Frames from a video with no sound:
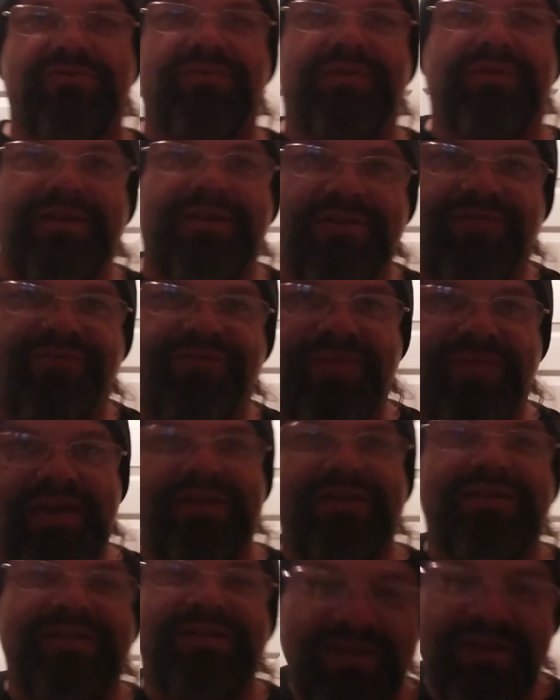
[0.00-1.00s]
man.
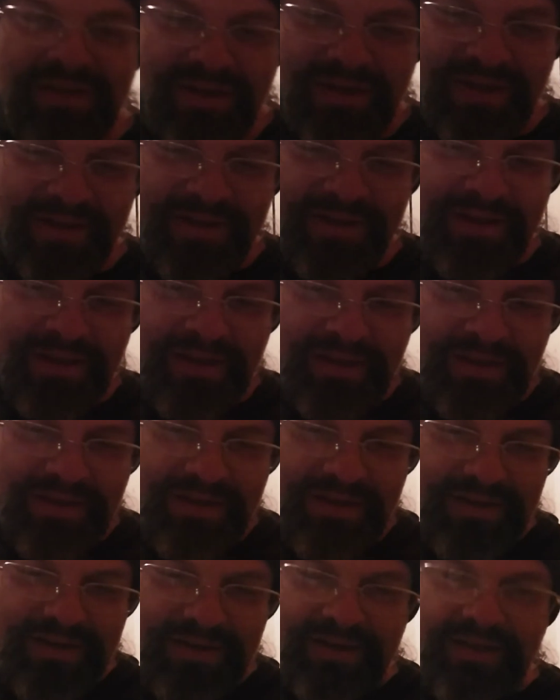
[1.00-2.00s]

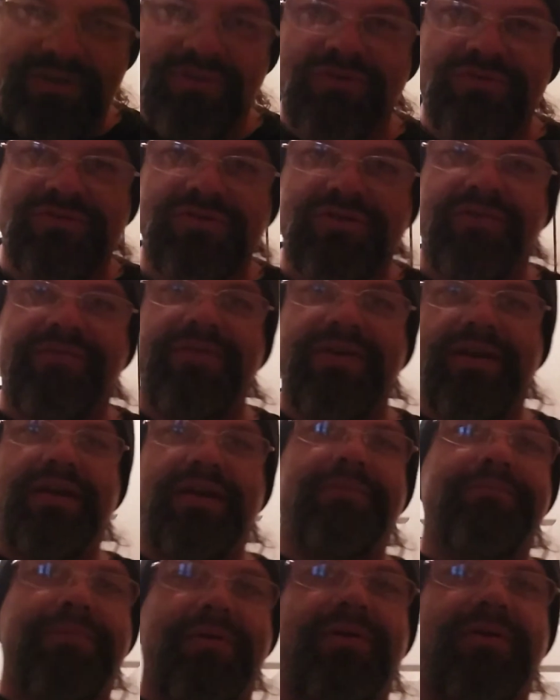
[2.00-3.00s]
this is
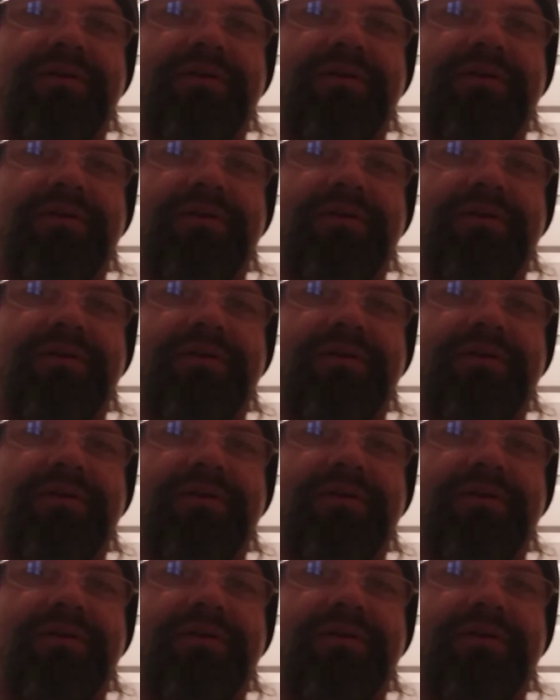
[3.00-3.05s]
where I